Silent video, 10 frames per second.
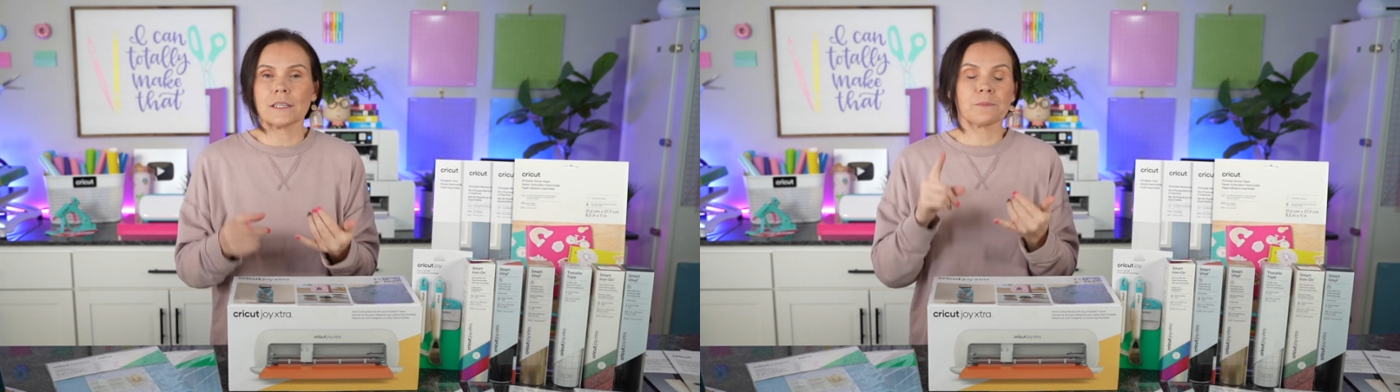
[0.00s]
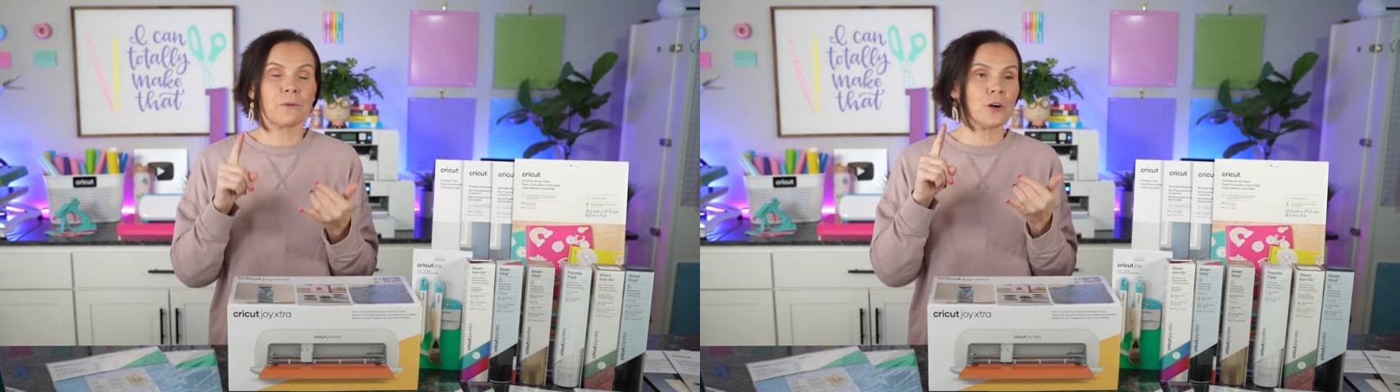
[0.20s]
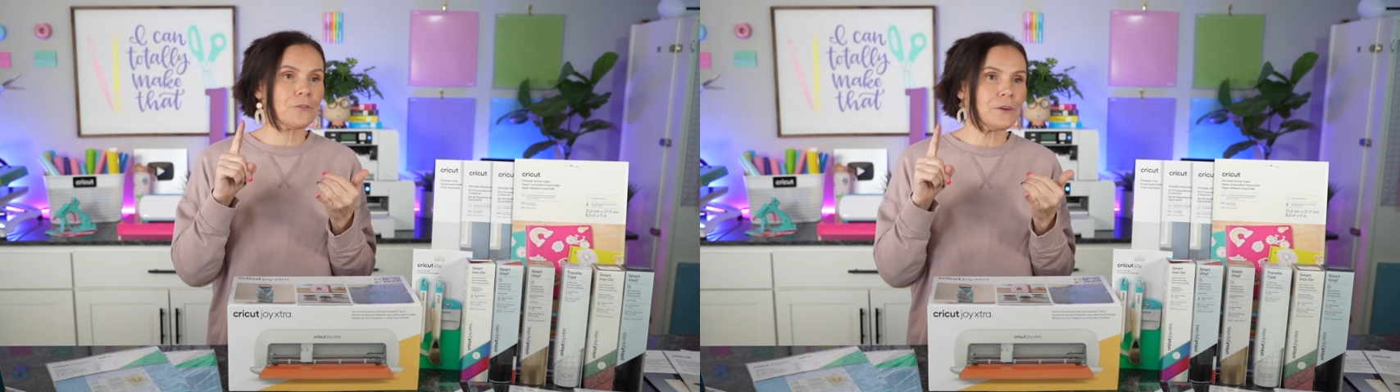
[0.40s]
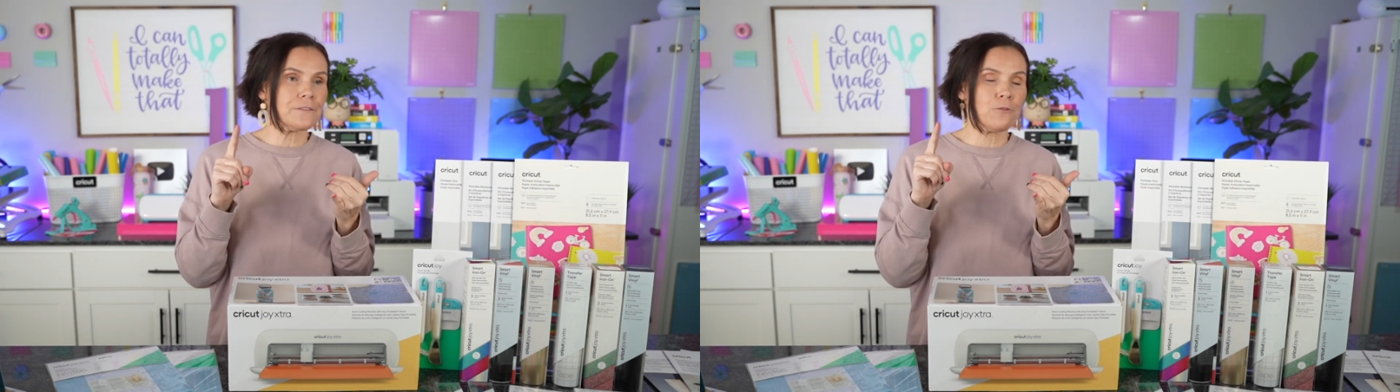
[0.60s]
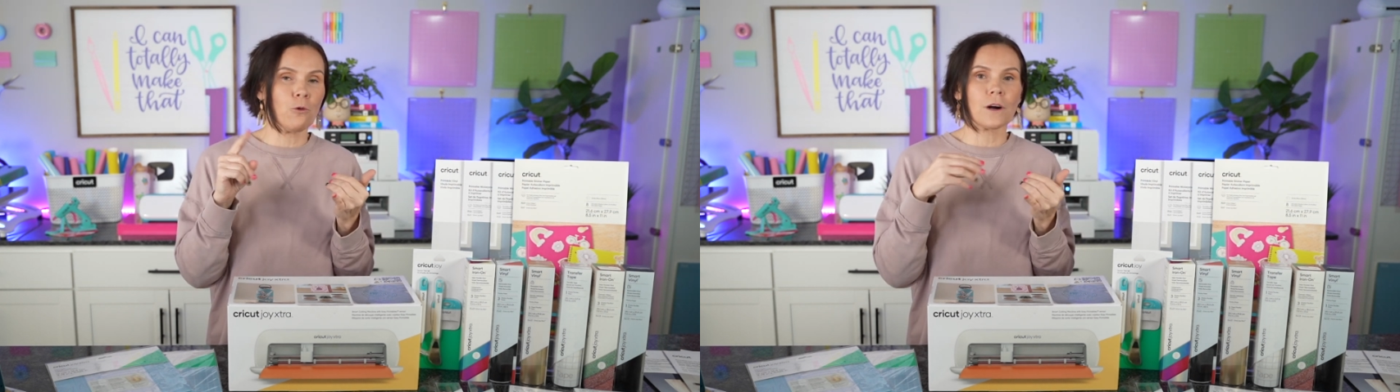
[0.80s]
It's
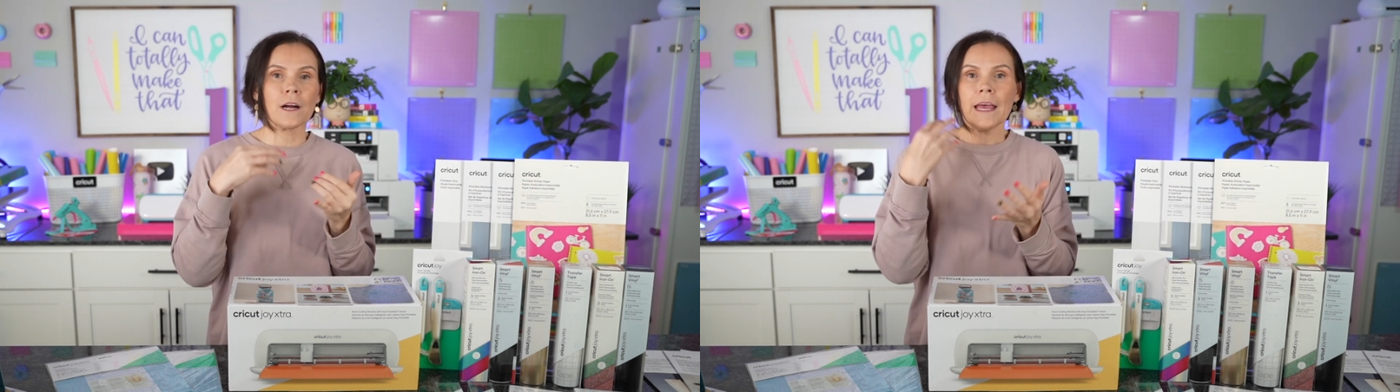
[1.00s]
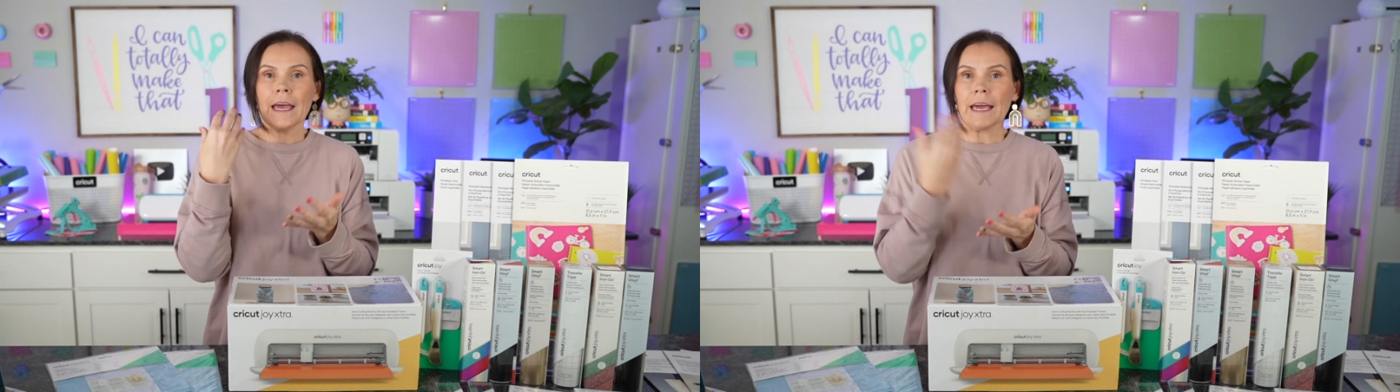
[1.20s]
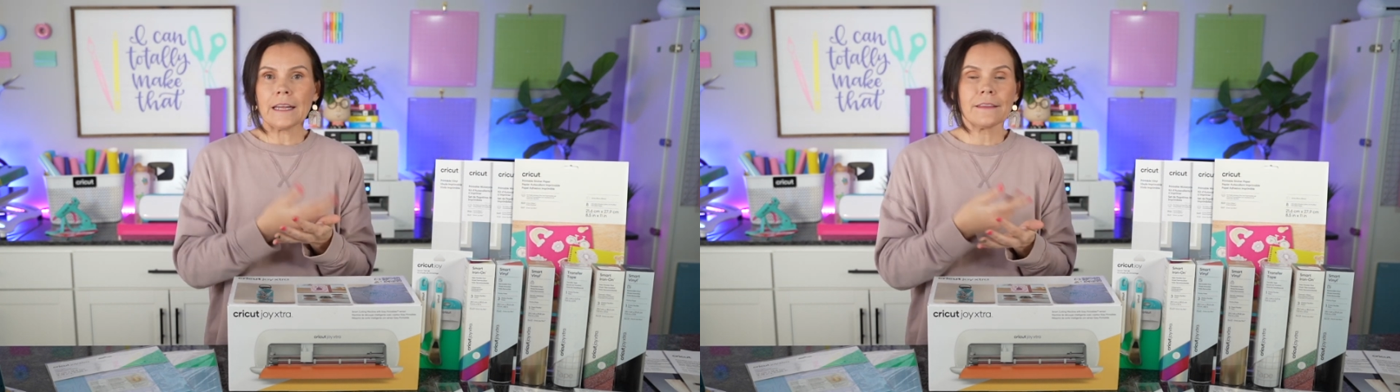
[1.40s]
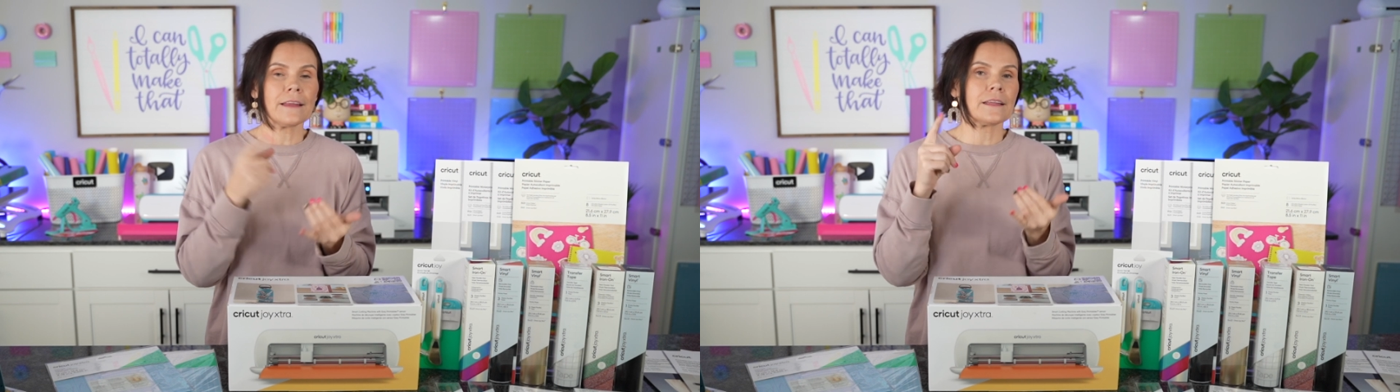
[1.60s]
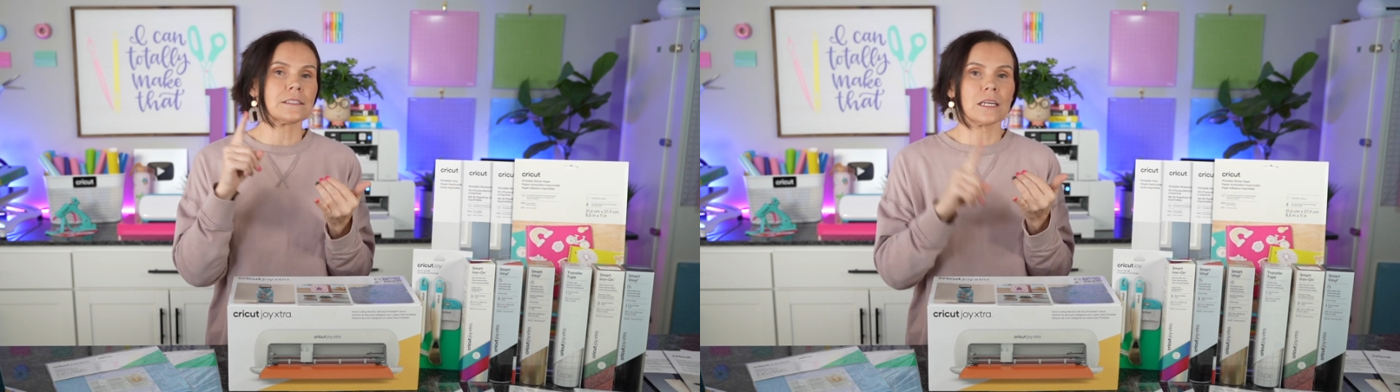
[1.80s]
perfect for
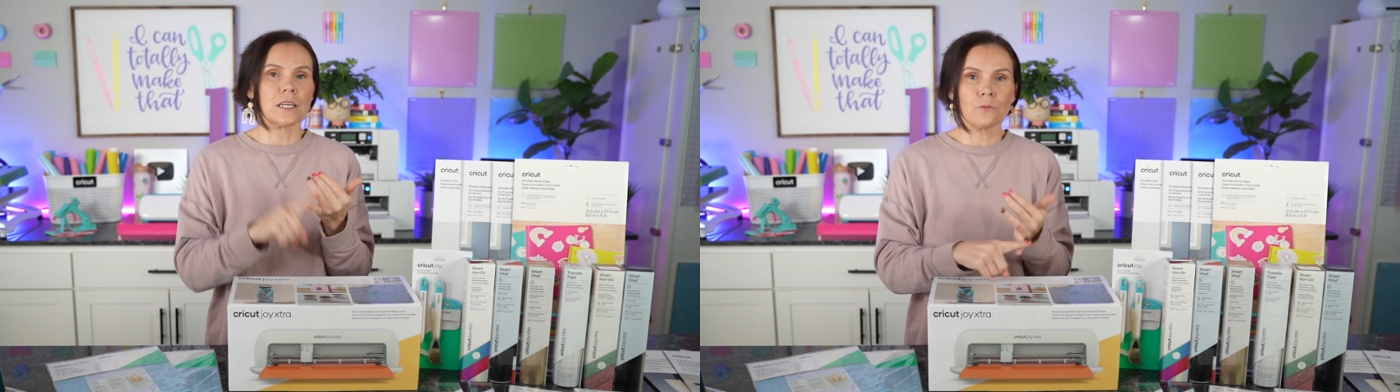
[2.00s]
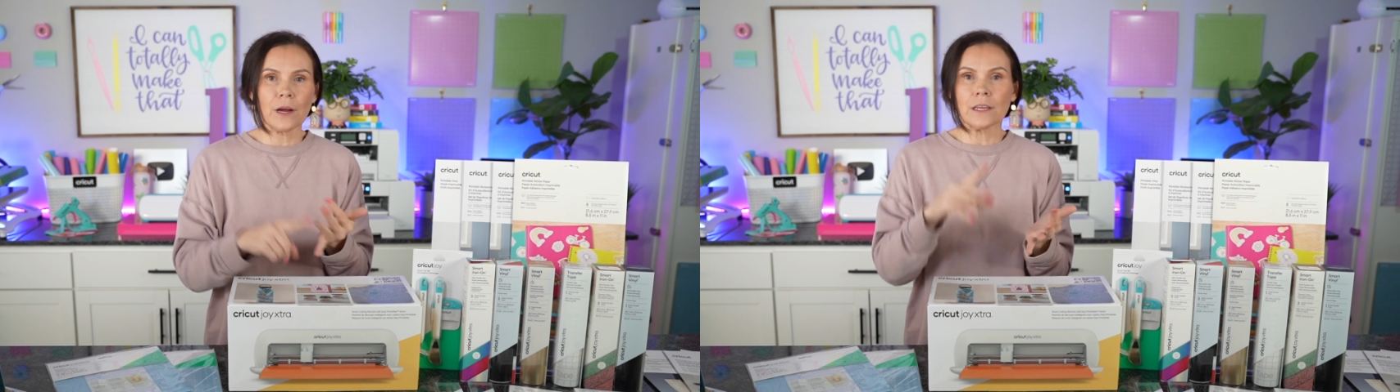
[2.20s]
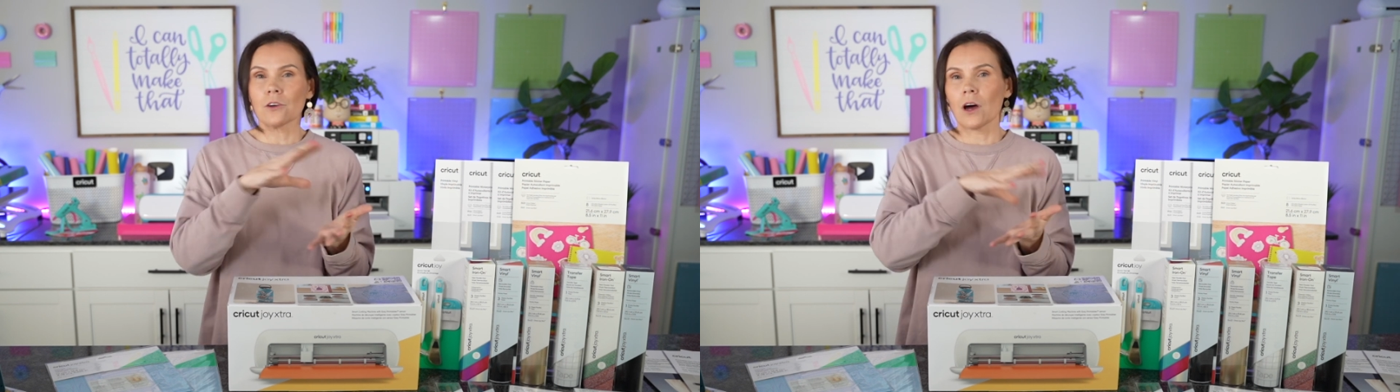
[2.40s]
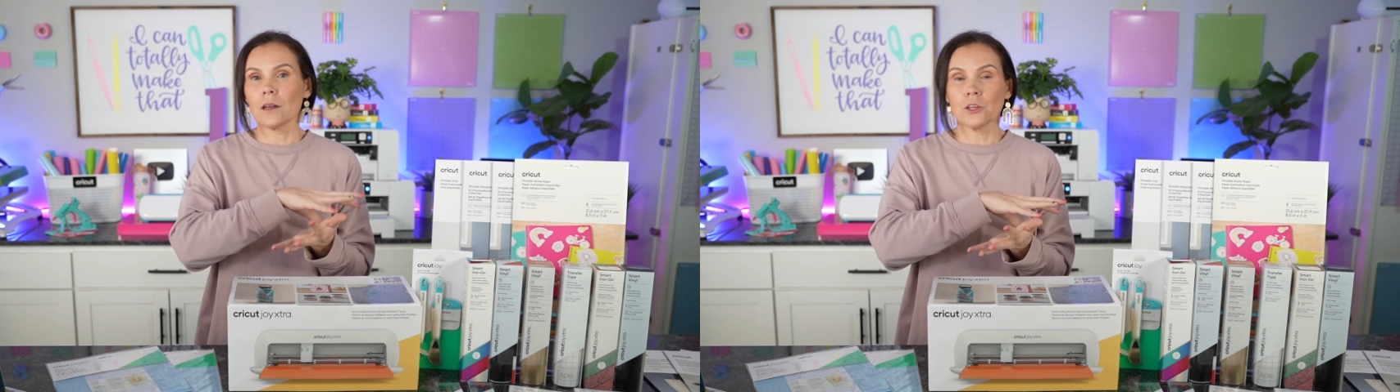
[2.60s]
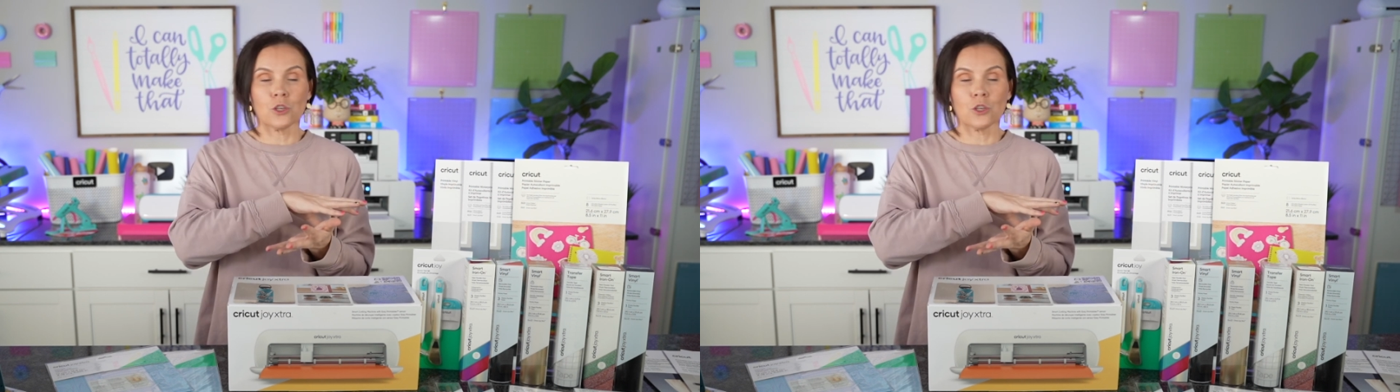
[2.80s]
anything that's going to get rained on.